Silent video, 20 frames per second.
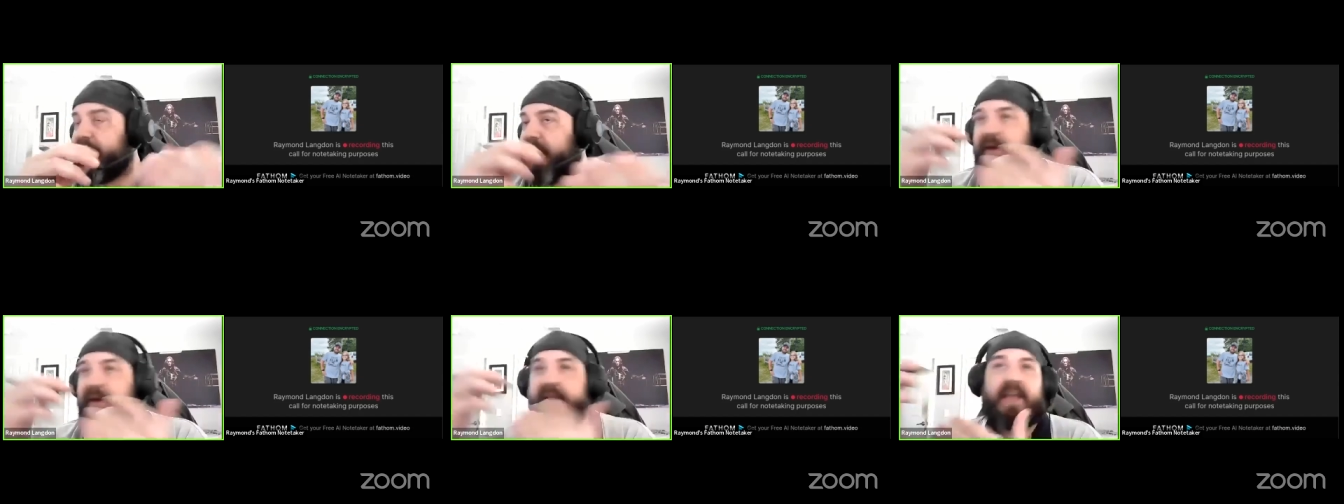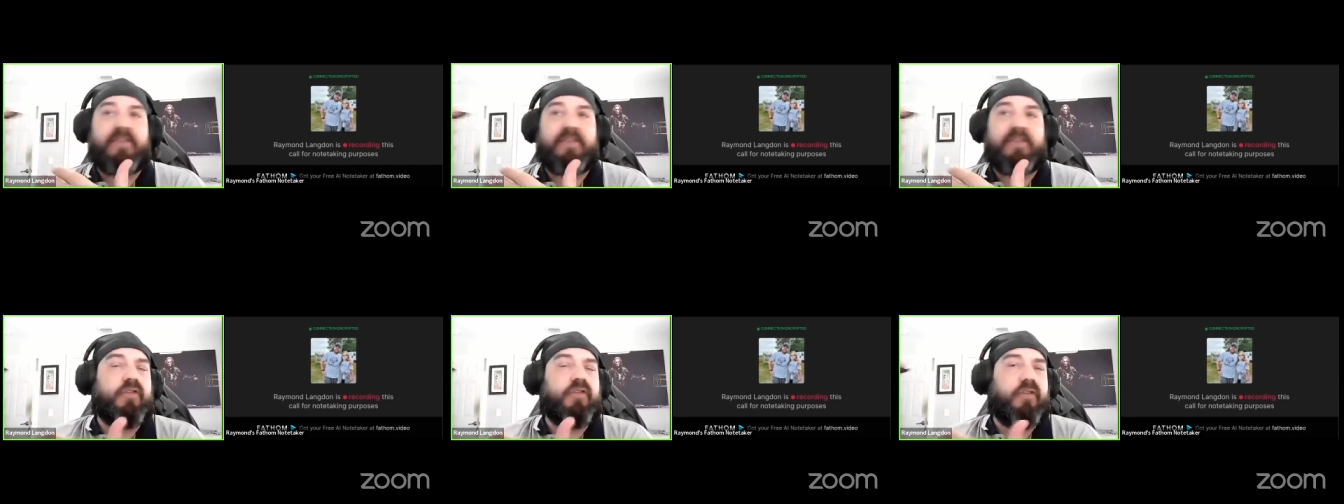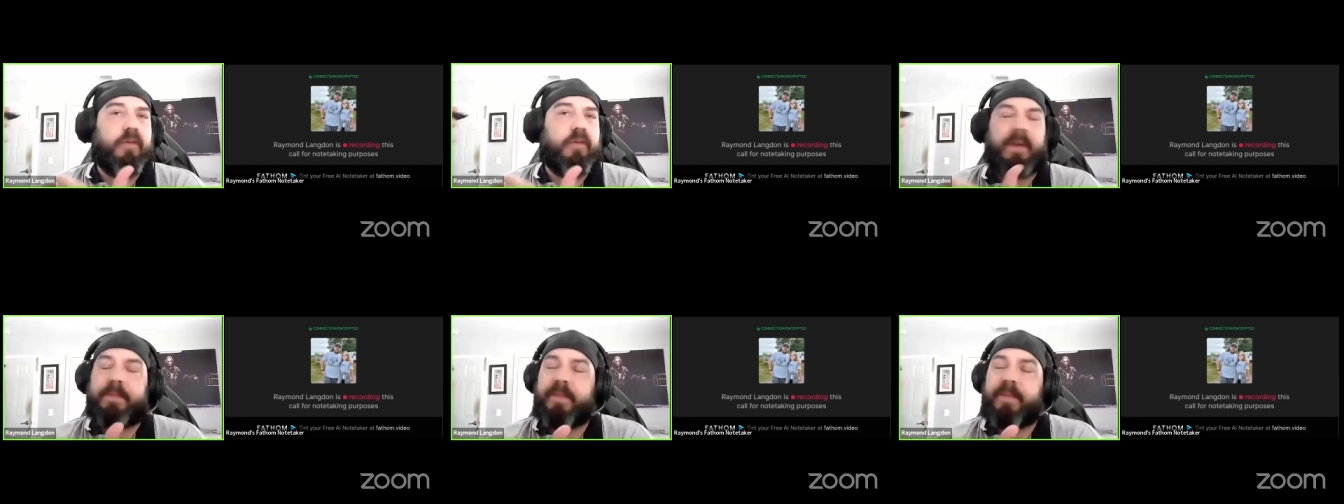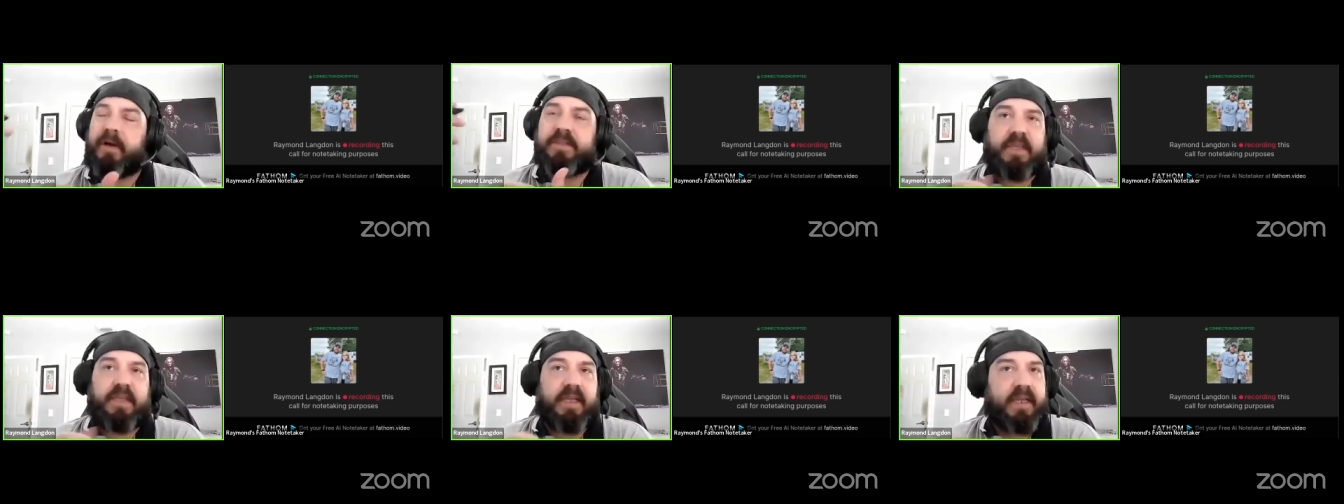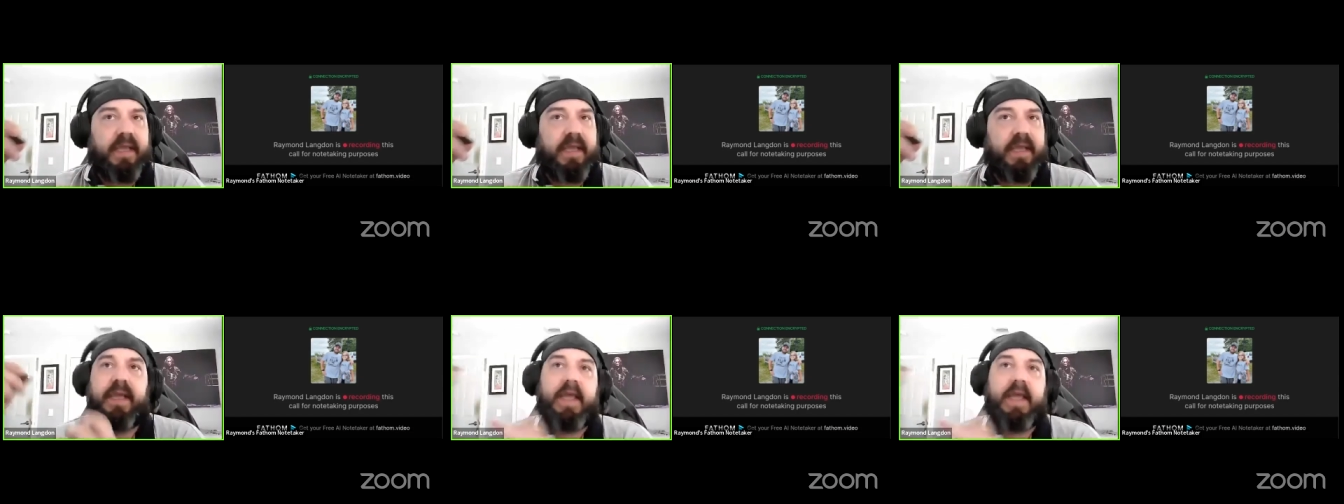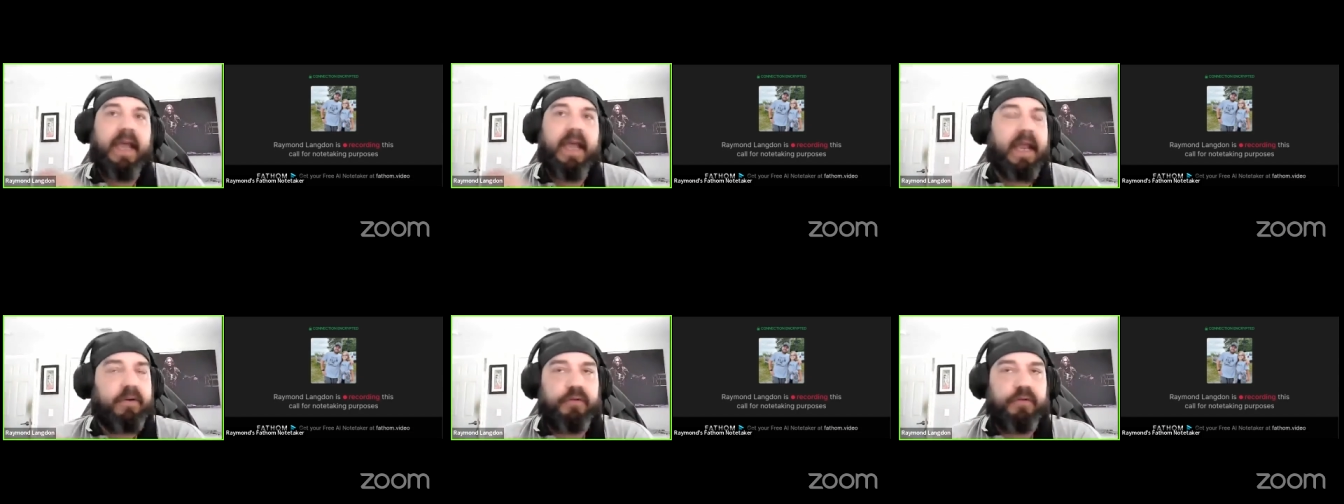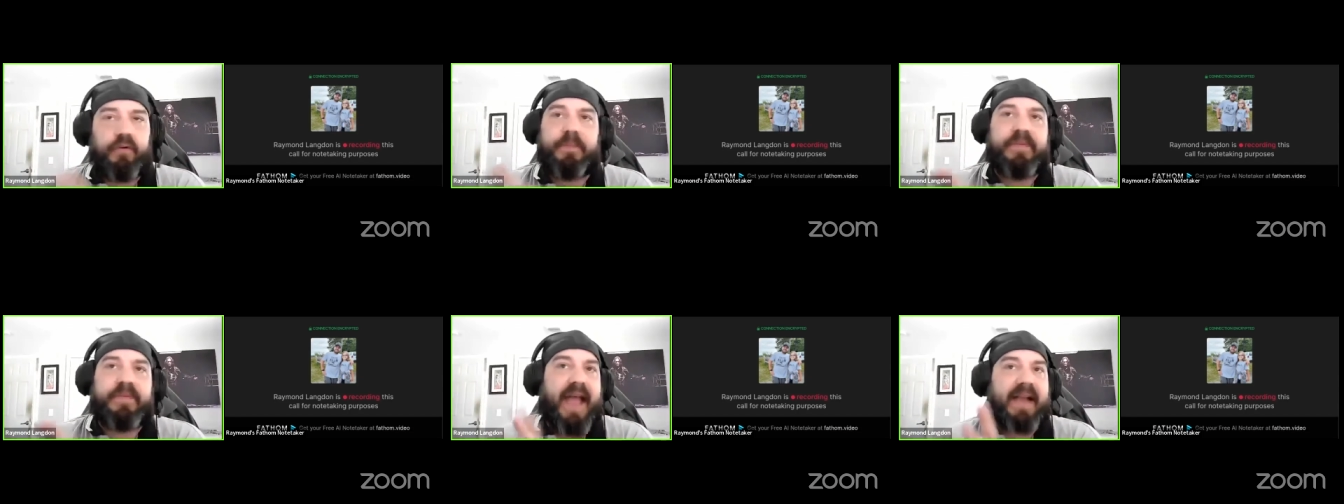there. Yes, you should be posting in
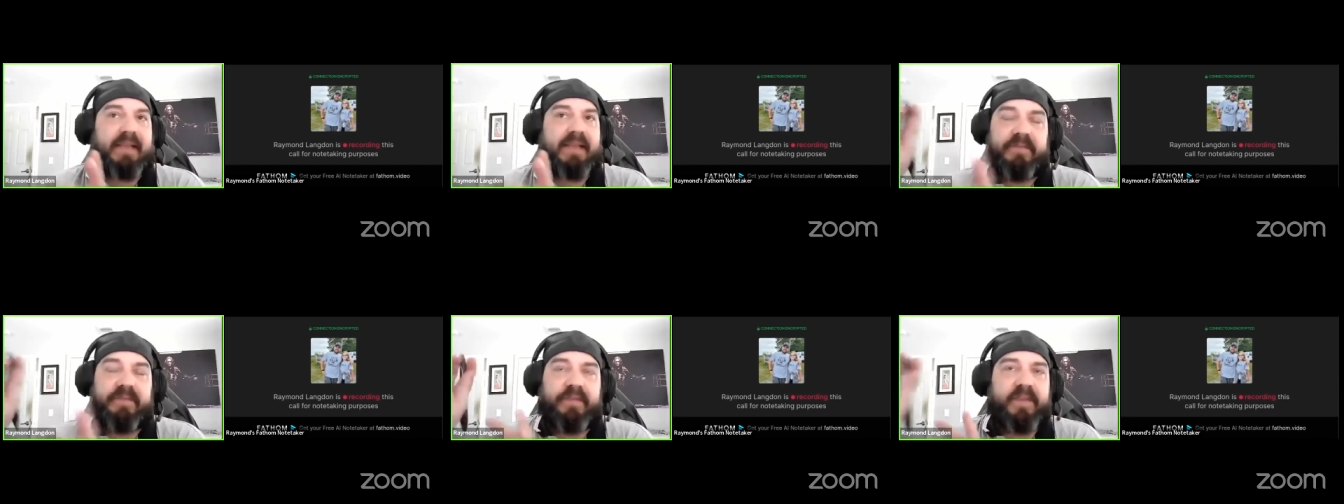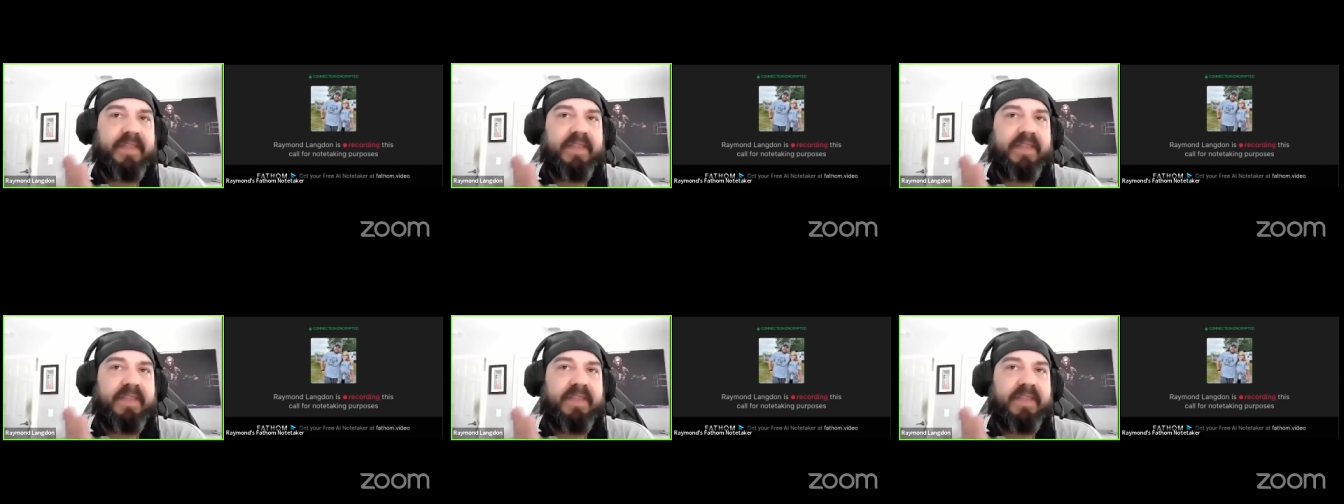groups actively.